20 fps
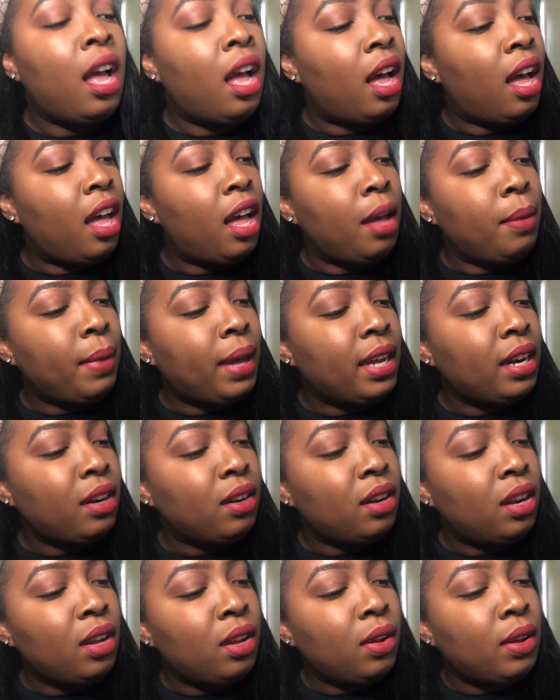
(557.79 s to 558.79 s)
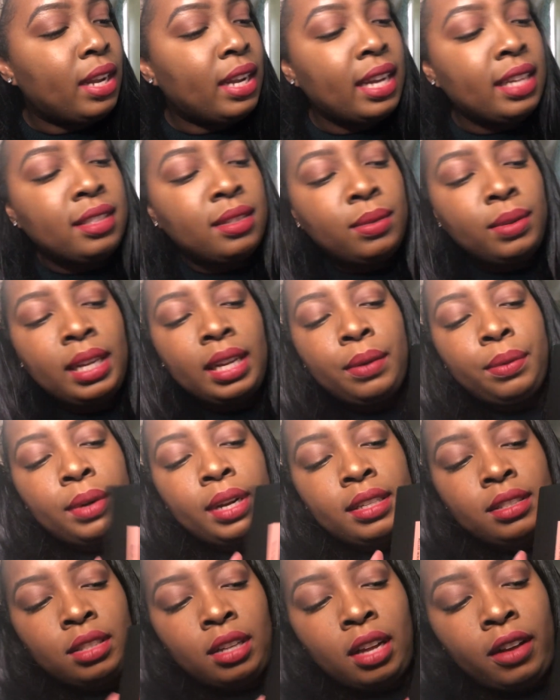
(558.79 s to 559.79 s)
I don't know. I guess like when
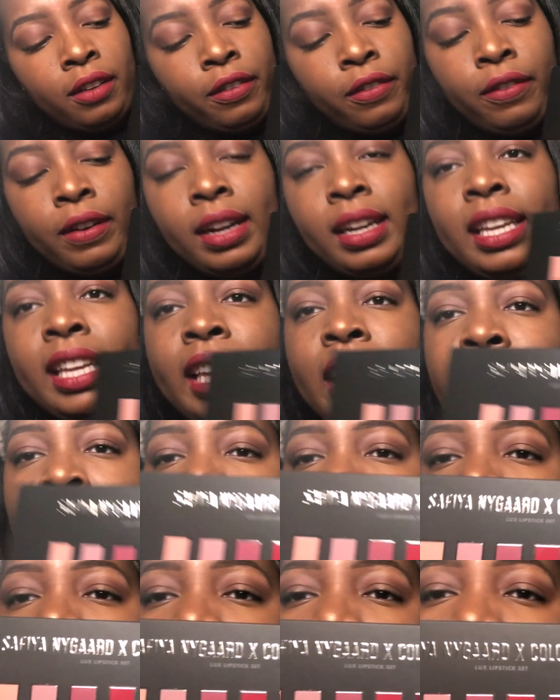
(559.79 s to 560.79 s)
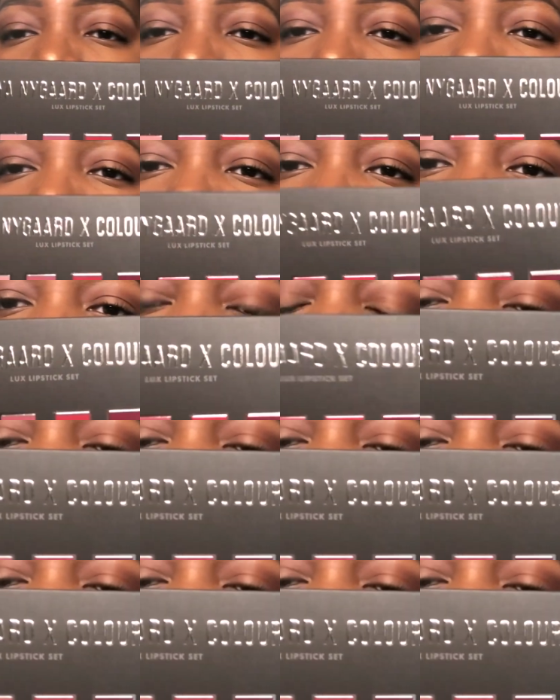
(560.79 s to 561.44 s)
I saw Fred here, I thought it'd be a little bit